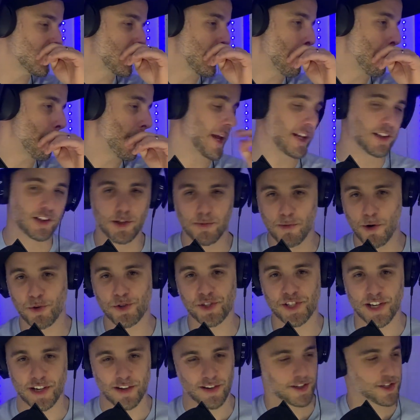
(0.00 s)
Like, limos
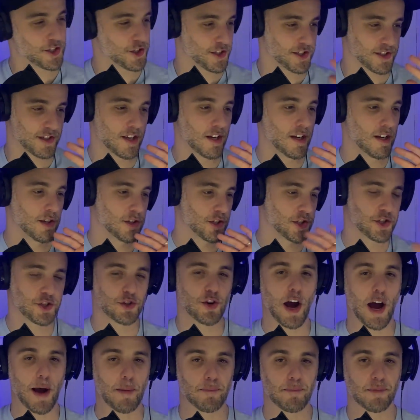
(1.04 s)
need to just
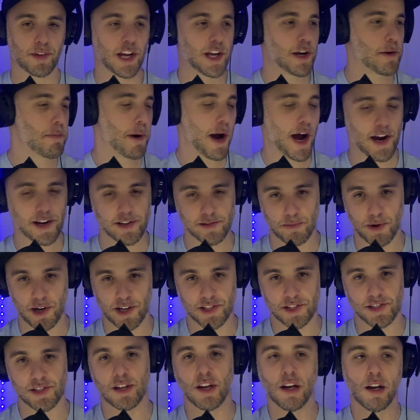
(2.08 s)
stop. Get a potty
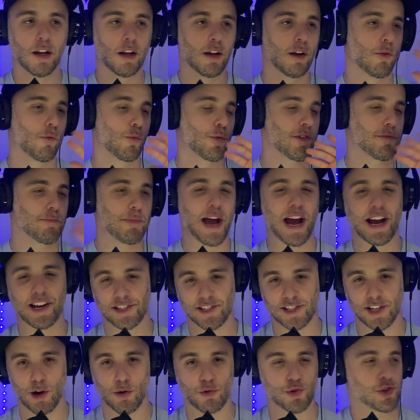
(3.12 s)
bus. We've
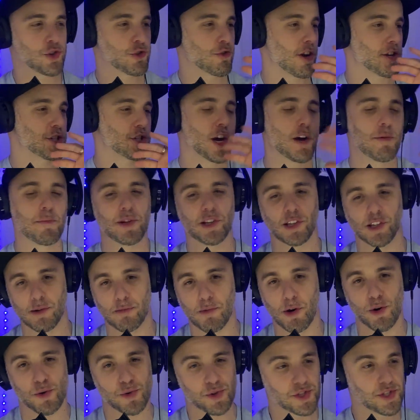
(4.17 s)
maxed out. Stretch Hummer
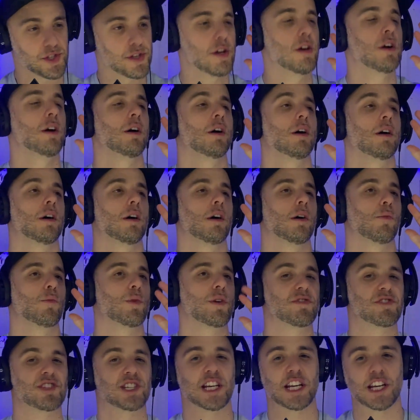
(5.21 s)
limos.
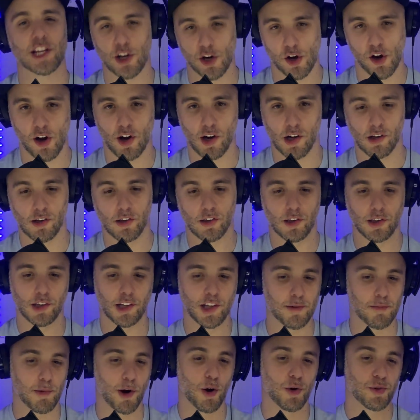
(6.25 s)
We've seen it all.
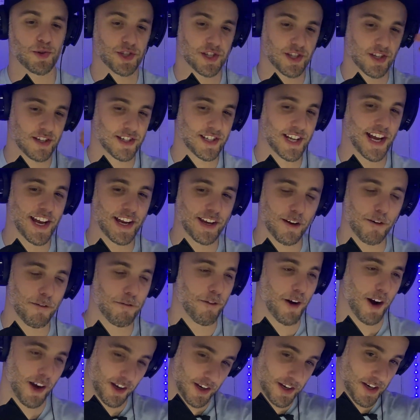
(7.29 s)
Limos take a
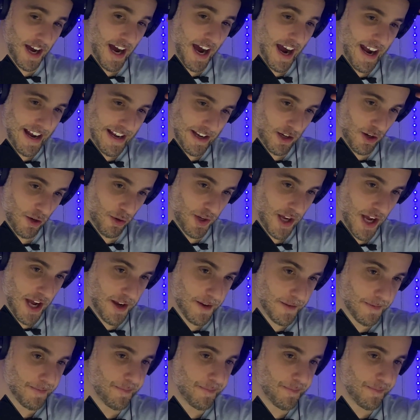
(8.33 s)
fucking hike, okay?